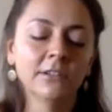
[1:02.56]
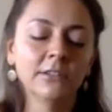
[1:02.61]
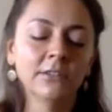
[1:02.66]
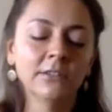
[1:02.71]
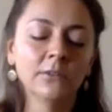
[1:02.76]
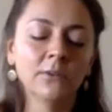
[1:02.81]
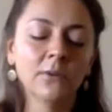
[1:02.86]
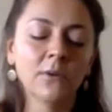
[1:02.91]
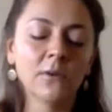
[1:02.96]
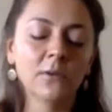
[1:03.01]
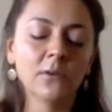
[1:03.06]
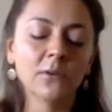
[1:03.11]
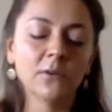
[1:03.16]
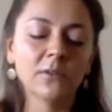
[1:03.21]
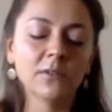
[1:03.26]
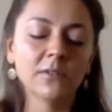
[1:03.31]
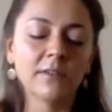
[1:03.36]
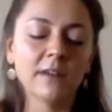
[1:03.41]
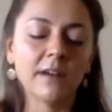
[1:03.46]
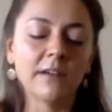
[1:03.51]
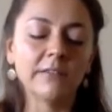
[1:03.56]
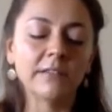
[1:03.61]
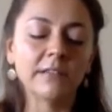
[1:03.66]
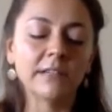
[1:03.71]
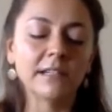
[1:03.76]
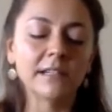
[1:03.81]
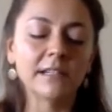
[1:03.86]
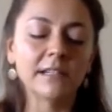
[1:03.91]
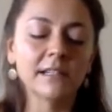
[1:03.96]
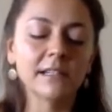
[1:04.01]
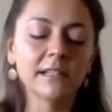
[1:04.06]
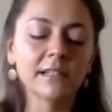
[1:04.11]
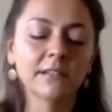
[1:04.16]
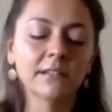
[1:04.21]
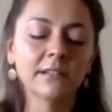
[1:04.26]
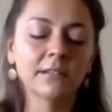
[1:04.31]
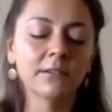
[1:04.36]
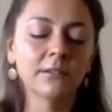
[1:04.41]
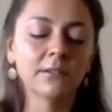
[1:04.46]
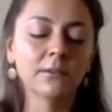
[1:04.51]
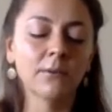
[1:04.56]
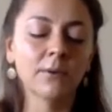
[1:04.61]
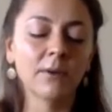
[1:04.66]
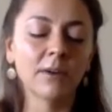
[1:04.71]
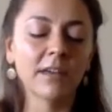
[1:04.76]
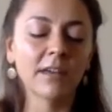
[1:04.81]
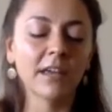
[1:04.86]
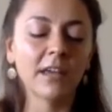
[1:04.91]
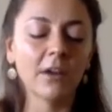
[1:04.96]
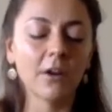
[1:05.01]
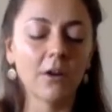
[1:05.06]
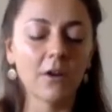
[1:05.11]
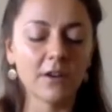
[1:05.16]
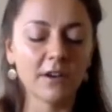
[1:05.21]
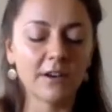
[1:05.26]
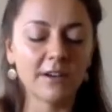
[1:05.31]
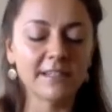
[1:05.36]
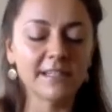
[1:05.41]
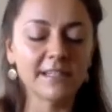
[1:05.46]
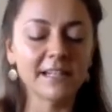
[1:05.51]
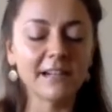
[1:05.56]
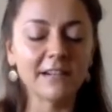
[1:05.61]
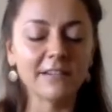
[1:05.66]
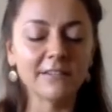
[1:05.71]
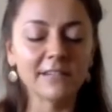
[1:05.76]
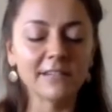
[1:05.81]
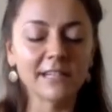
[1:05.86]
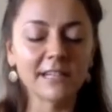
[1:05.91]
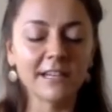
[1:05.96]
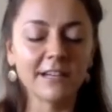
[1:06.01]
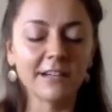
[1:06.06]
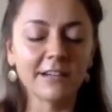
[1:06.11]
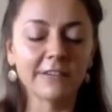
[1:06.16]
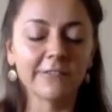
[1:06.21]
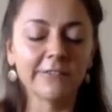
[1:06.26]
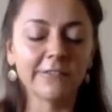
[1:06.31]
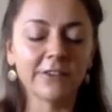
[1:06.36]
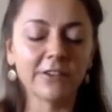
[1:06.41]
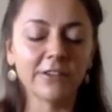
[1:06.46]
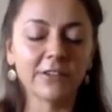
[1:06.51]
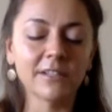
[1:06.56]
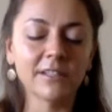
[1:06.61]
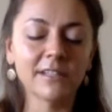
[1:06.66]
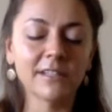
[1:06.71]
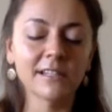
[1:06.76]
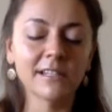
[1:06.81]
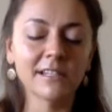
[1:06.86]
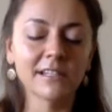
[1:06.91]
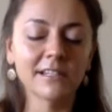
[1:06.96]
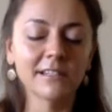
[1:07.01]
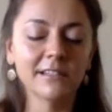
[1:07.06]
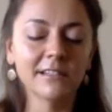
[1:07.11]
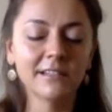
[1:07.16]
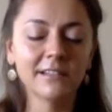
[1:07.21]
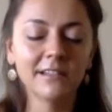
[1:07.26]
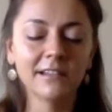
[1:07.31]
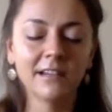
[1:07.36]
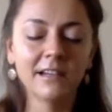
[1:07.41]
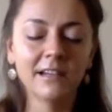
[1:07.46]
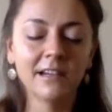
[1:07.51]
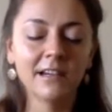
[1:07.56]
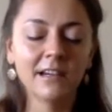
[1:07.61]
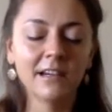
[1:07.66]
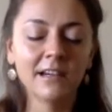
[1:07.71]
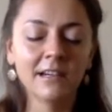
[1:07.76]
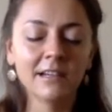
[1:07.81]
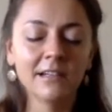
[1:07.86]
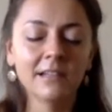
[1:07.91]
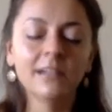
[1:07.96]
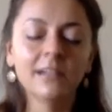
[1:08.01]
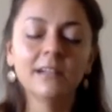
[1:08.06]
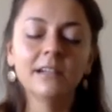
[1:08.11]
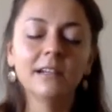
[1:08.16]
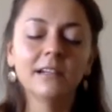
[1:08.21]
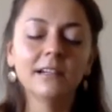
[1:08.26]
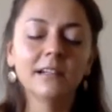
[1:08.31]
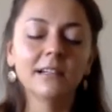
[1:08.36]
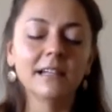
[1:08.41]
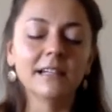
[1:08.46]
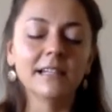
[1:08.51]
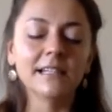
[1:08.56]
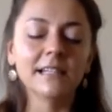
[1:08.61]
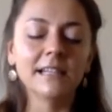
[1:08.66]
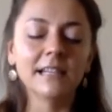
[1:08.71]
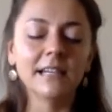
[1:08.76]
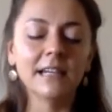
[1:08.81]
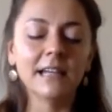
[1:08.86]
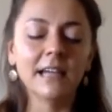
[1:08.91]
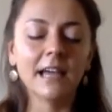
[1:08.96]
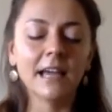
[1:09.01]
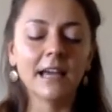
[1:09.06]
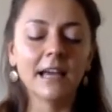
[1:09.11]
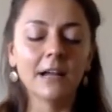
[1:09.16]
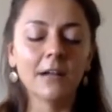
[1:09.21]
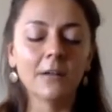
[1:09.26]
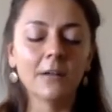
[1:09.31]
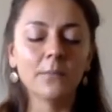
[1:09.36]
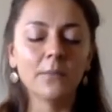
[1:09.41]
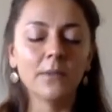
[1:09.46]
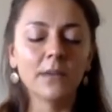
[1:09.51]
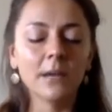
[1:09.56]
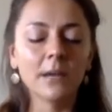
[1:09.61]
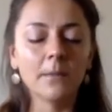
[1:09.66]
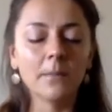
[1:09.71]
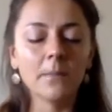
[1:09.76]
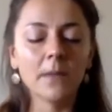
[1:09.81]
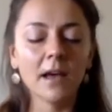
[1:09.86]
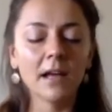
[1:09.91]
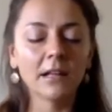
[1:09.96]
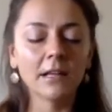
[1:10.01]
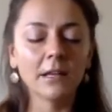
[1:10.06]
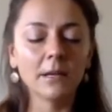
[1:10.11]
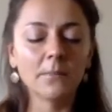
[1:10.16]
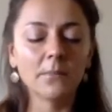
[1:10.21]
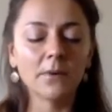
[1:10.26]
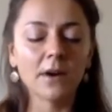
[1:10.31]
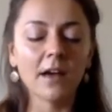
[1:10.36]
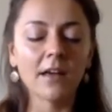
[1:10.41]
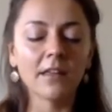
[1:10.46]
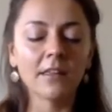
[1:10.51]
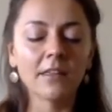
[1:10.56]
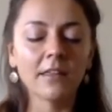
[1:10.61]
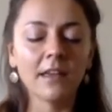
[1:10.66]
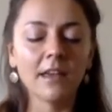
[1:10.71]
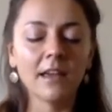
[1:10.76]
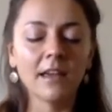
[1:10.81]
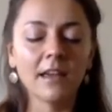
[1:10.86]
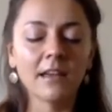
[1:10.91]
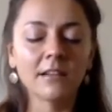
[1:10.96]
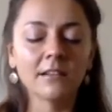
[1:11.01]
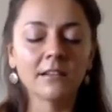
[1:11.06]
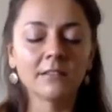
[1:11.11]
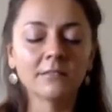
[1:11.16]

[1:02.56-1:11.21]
to all those around us, working on ourselves here first. Let's inhale, big belly breath in.